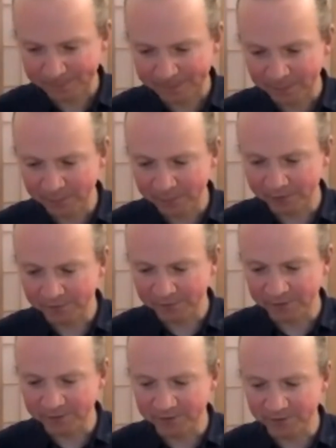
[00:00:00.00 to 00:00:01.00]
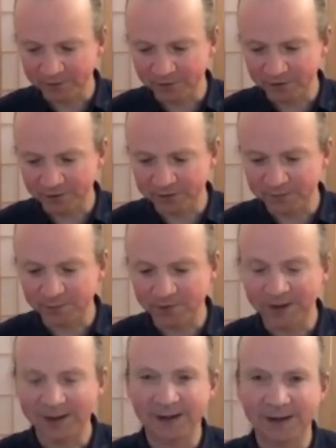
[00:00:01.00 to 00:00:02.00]
When we are first instructed to
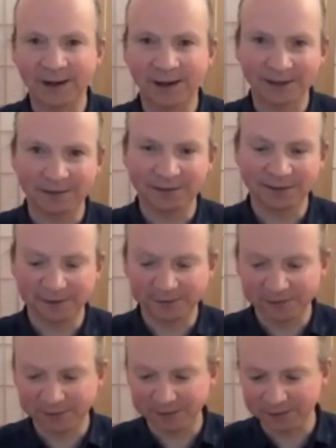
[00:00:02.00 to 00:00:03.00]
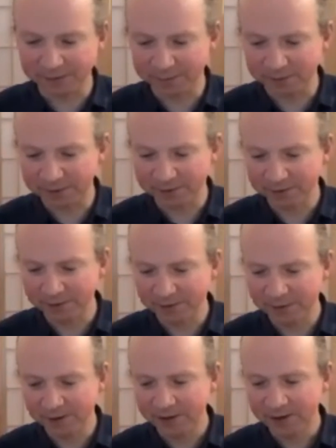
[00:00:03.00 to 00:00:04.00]
bring our attention to the breath,
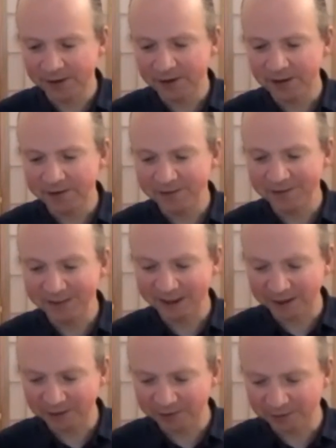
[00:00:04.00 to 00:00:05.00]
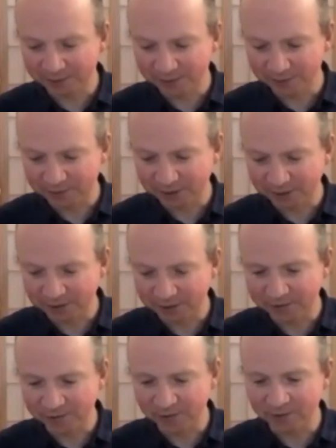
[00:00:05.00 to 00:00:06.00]
it is natural to try and
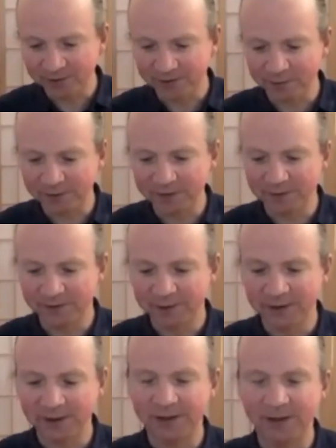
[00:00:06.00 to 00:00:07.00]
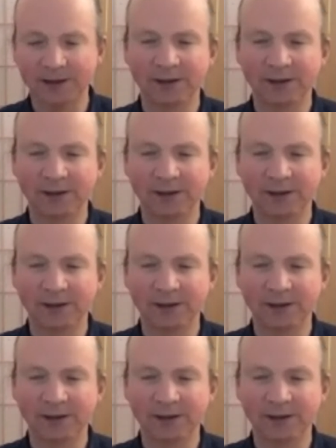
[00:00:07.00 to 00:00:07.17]
control it immediately.